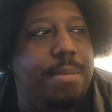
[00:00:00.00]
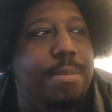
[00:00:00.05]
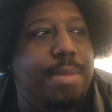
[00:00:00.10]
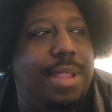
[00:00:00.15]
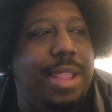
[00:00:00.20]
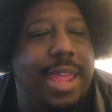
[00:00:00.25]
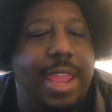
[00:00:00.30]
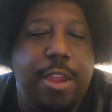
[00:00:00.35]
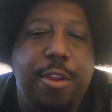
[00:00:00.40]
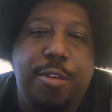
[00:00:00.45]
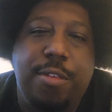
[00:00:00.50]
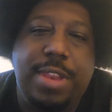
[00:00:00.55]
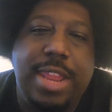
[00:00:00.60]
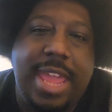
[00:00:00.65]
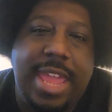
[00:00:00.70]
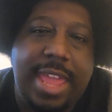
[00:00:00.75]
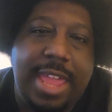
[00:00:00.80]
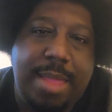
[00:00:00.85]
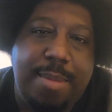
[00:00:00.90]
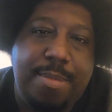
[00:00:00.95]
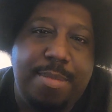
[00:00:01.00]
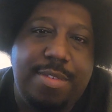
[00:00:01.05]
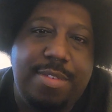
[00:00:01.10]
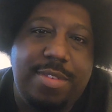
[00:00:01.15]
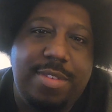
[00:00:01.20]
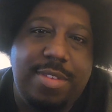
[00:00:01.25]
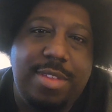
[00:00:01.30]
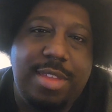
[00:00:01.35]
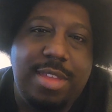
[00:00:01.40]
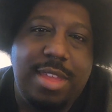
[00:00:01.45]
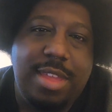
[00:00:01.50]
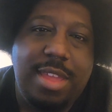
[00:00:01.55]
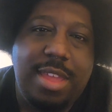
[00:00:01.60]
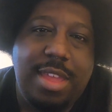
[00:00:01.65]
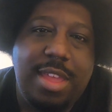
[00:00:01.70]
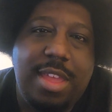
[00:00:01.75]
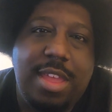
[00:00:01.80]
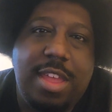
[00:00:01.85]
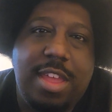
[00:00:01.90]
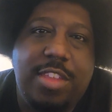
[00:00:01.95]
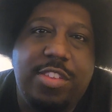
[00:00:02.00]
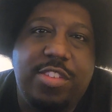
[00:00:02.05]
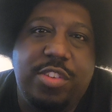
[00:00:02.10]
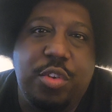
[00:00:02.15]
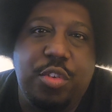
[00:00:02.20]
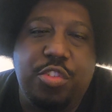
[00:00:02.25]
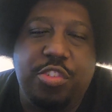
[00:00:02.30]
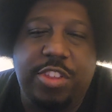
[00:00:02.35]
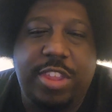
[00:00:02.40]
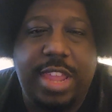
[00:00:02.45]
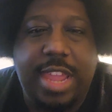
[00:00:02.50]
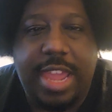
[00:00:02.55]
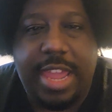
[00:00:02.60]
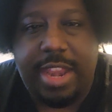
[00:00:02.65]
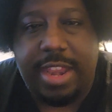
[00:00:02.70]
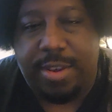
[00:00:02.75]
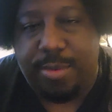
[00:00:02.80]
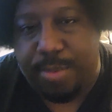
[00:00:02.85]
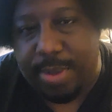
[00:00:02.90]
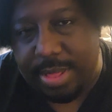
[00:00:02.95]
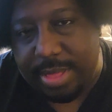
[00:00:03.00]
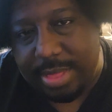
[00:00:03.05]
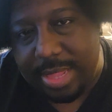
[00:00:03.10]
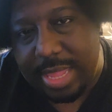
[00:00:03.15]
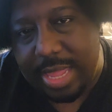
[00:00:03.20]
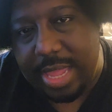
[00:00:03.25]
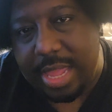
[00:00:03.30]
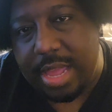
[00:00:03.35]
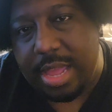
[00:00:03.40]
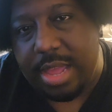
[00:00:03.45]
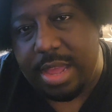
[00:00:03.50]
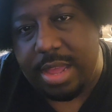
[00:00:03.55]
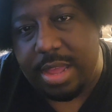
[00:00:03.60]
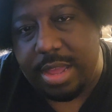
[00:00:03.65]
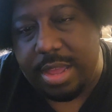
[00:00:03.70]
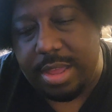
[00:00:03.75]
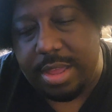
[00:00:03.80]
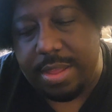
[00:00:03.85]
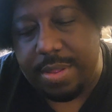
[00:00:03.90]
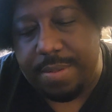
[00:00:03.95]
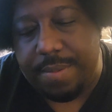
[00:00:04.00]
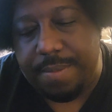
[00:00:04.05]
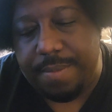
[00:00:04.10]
player names associated with the